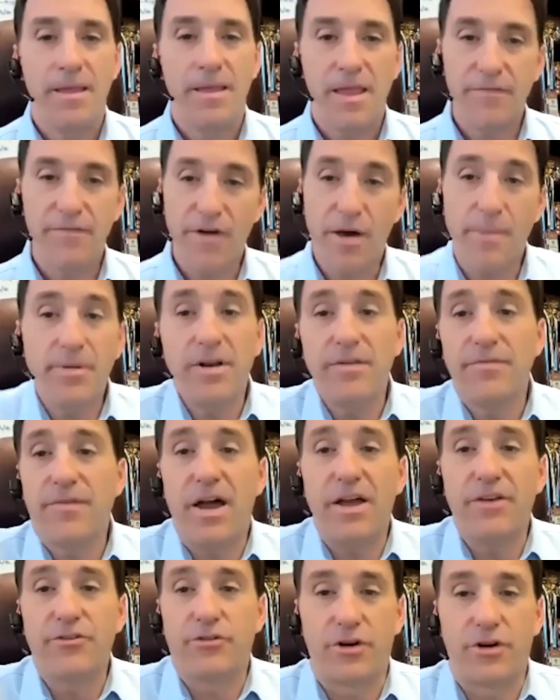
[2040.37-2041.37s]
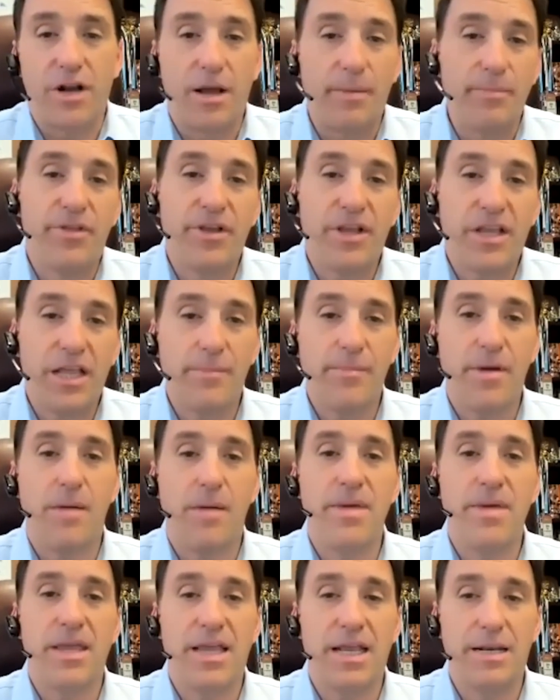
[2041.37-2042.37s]
if I'm an advisor and I'm thinking about
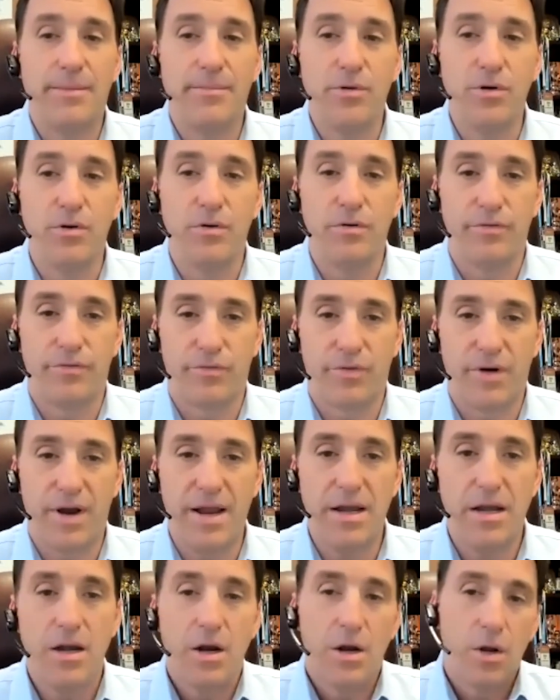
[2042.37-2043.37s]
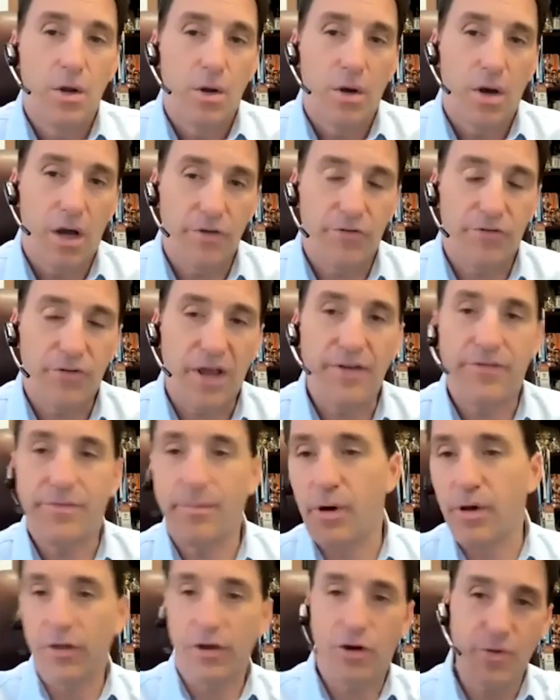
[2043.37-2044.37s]
making a move, right? Aside from
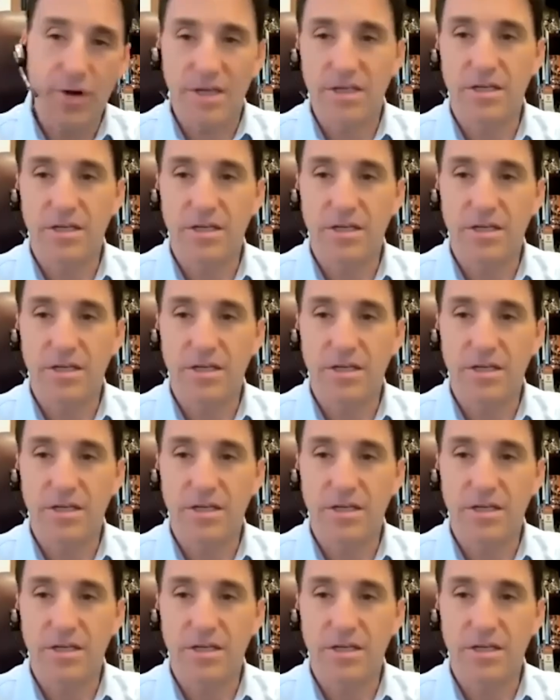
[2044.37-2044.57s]
all the great